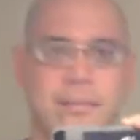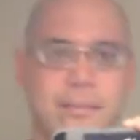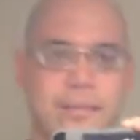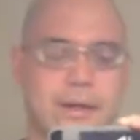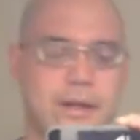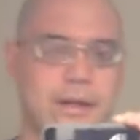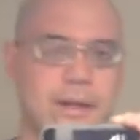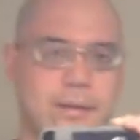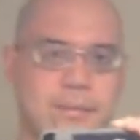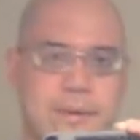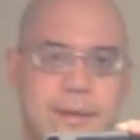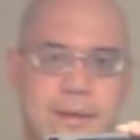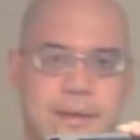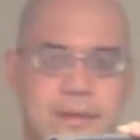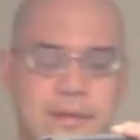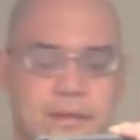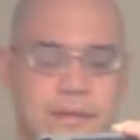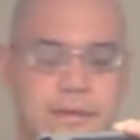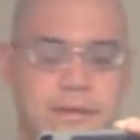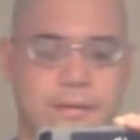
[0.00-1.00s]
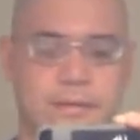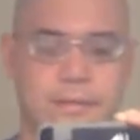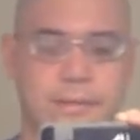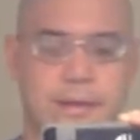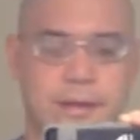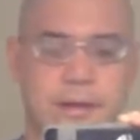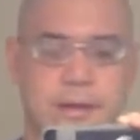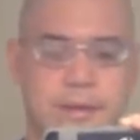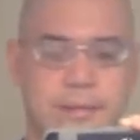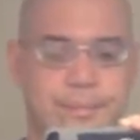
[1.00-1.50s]
But I mean,
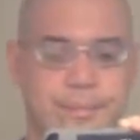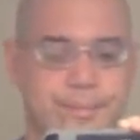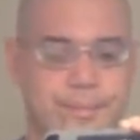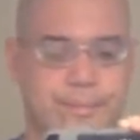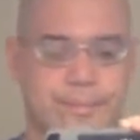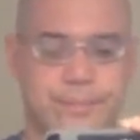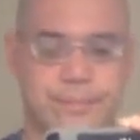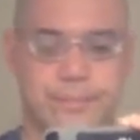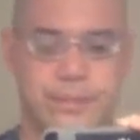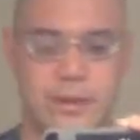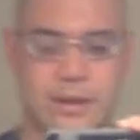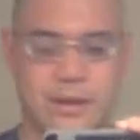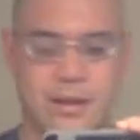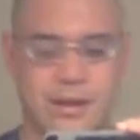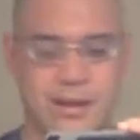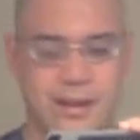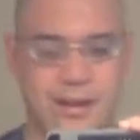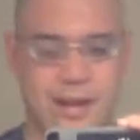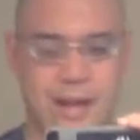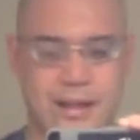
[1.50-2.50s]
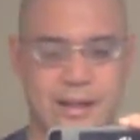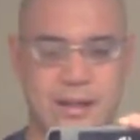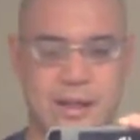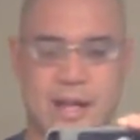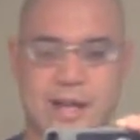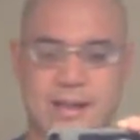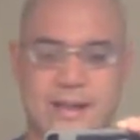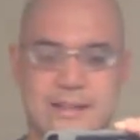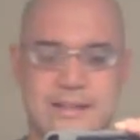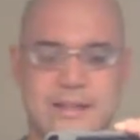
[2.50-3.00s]
I could
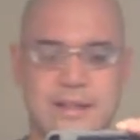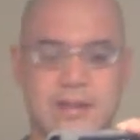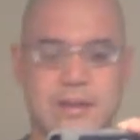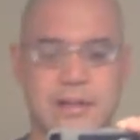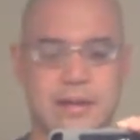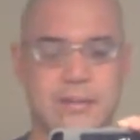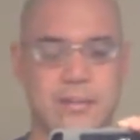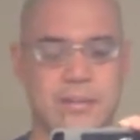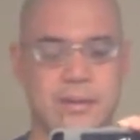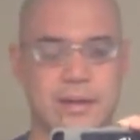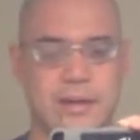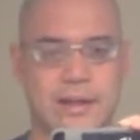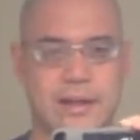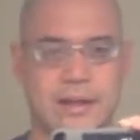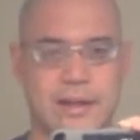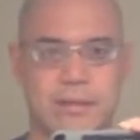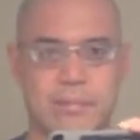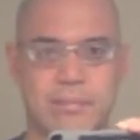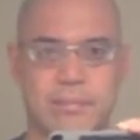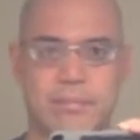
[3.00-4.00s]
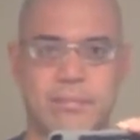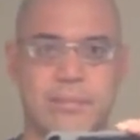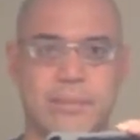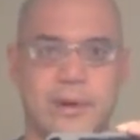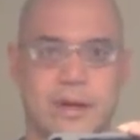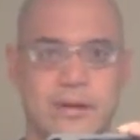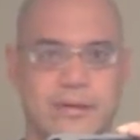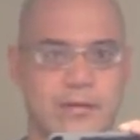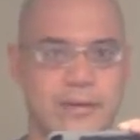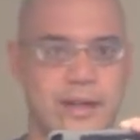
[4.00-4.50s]
kind of tell I'm like
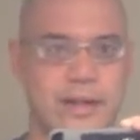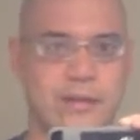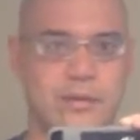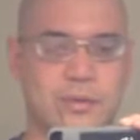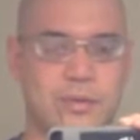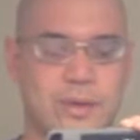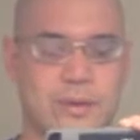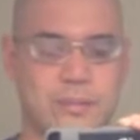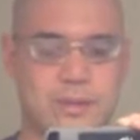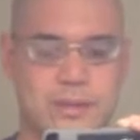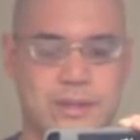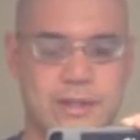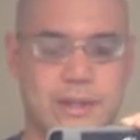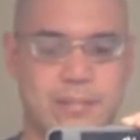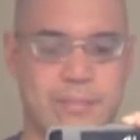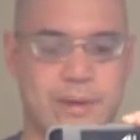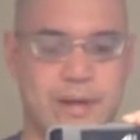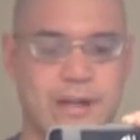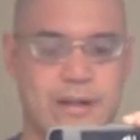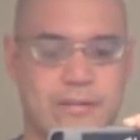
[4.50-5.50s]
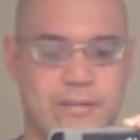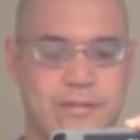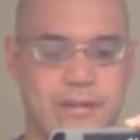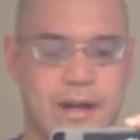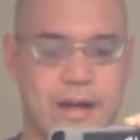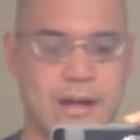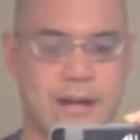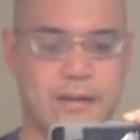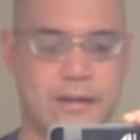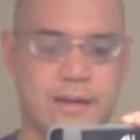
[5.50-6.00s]
above like 20% body
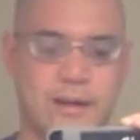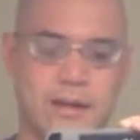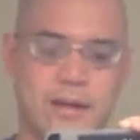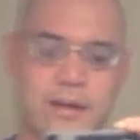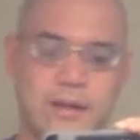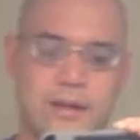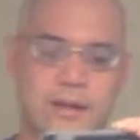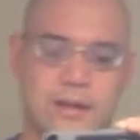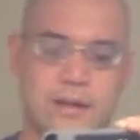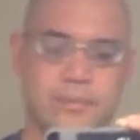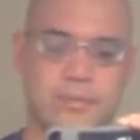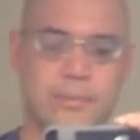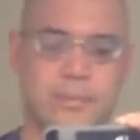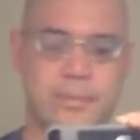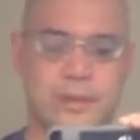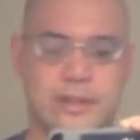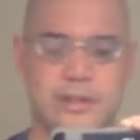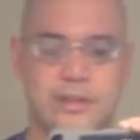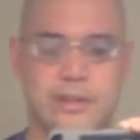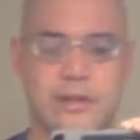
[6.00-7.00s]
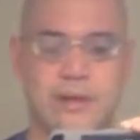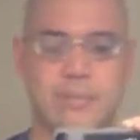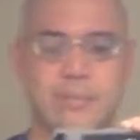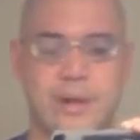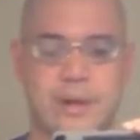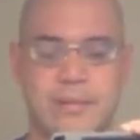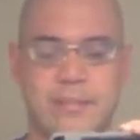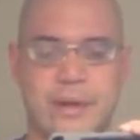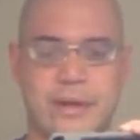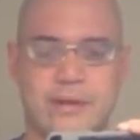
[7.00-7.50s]
fat. I'm pretty sure I'm
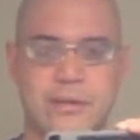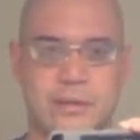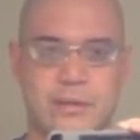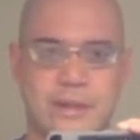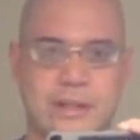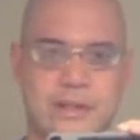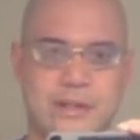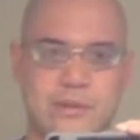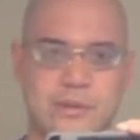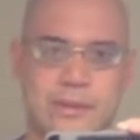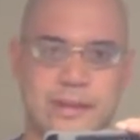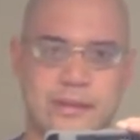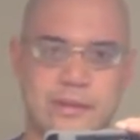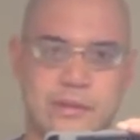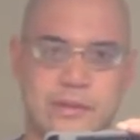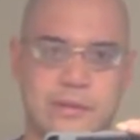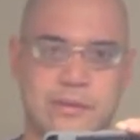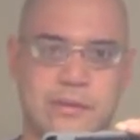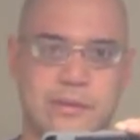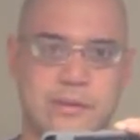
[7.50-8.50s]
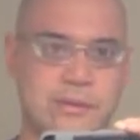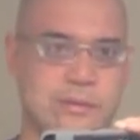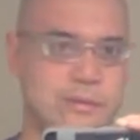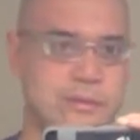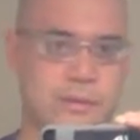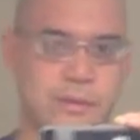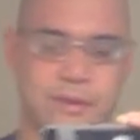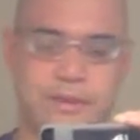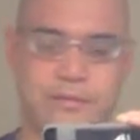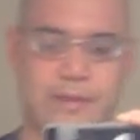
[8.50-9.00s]
probably about 20, 22,
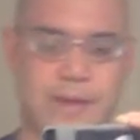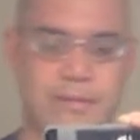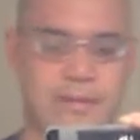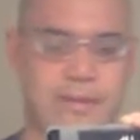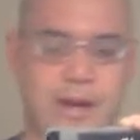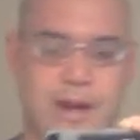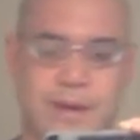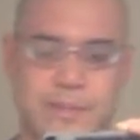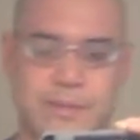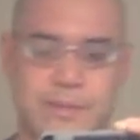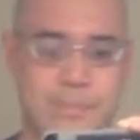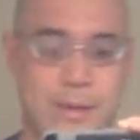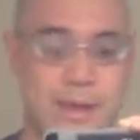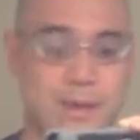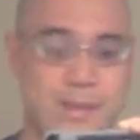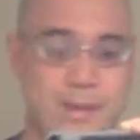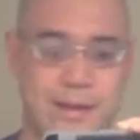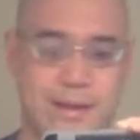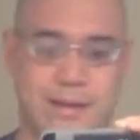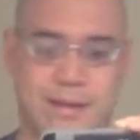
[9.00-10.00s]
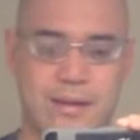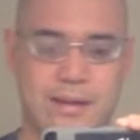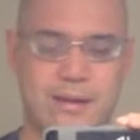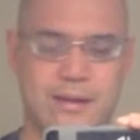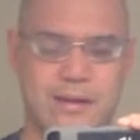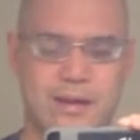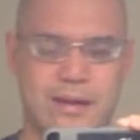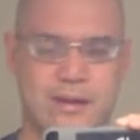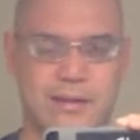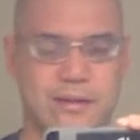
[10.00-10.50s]
25 tops maybe.
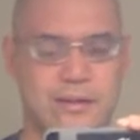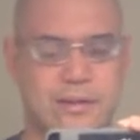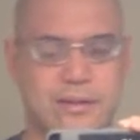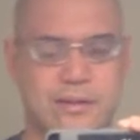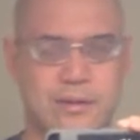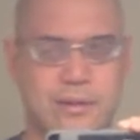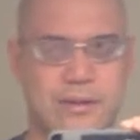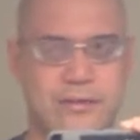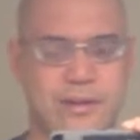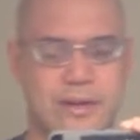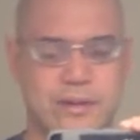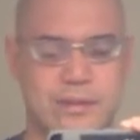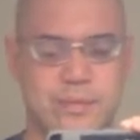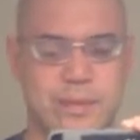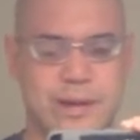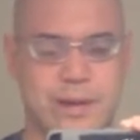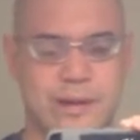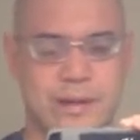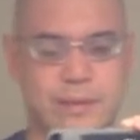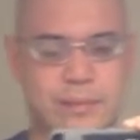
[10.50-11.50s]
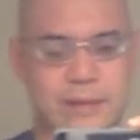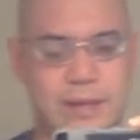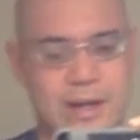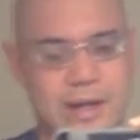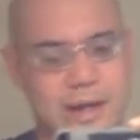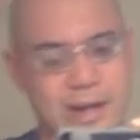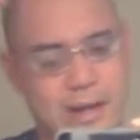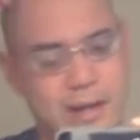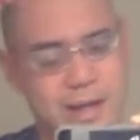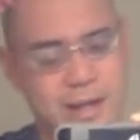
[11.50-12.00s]
25 is probably a little bit
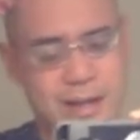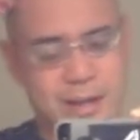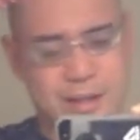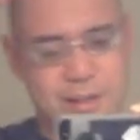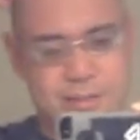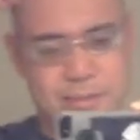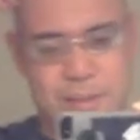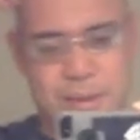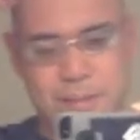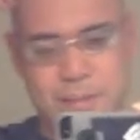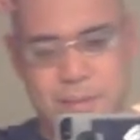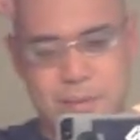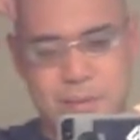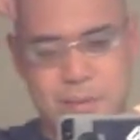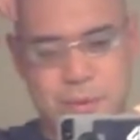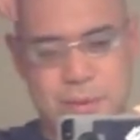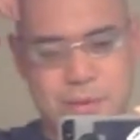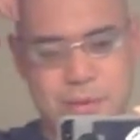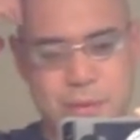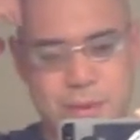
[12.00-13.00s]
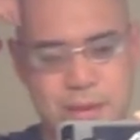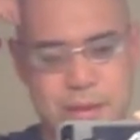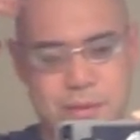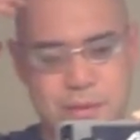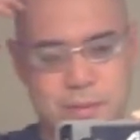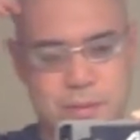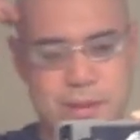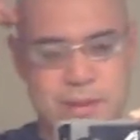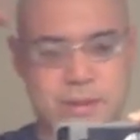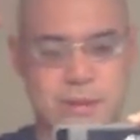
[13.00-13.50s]
high. So maybe between 20
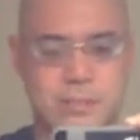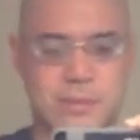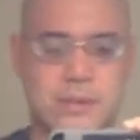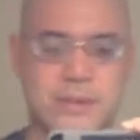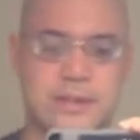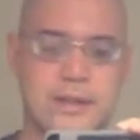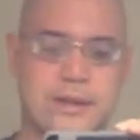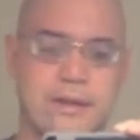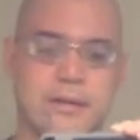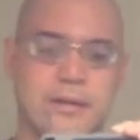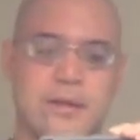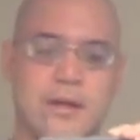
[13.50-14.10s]
and 22%.